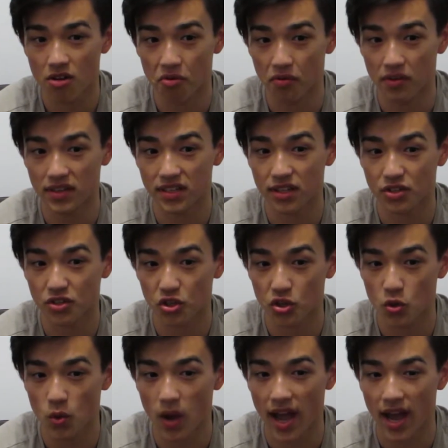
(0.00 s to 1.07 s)
within a
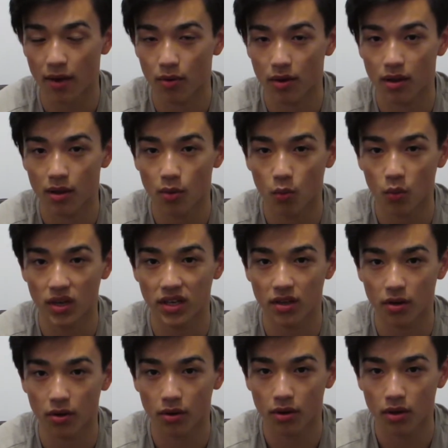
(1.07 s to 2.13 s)
2-hour
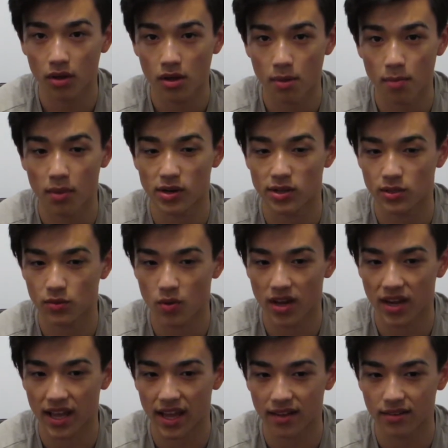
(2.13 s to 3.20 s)
window
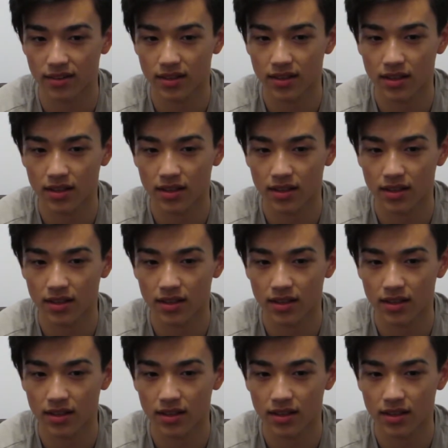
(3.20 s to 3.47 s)
post-workout.